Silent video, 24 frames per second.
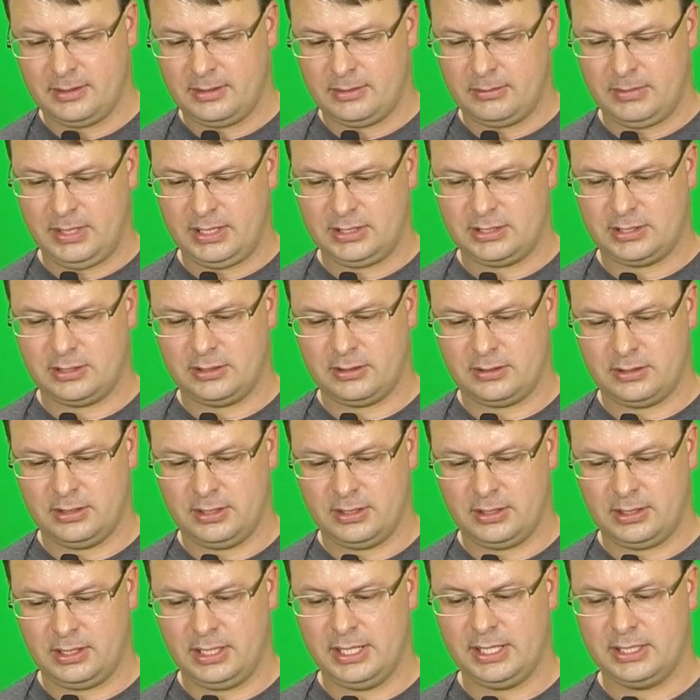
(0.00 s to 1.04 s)
makes
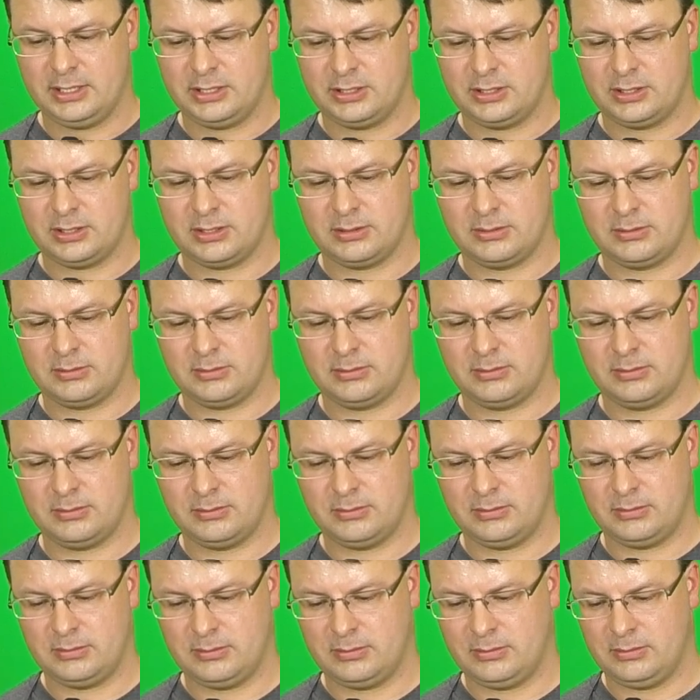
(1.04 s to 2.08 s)
the lens
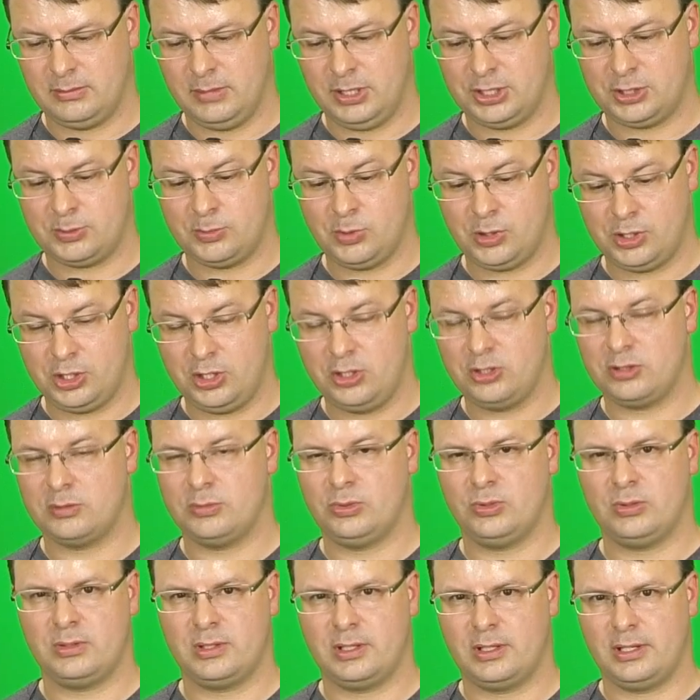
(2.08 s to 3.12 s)
much more
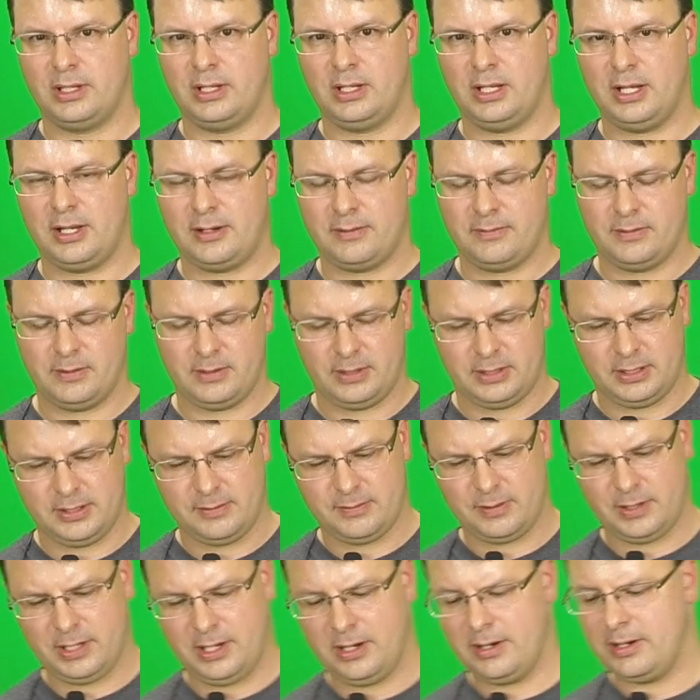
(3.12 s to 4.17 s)
usable in a lot of
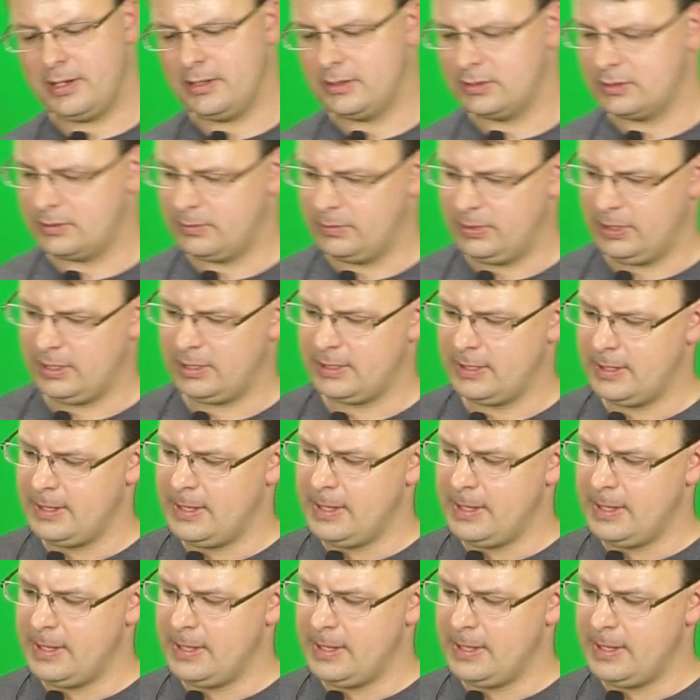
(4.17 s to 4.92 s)
different areas. But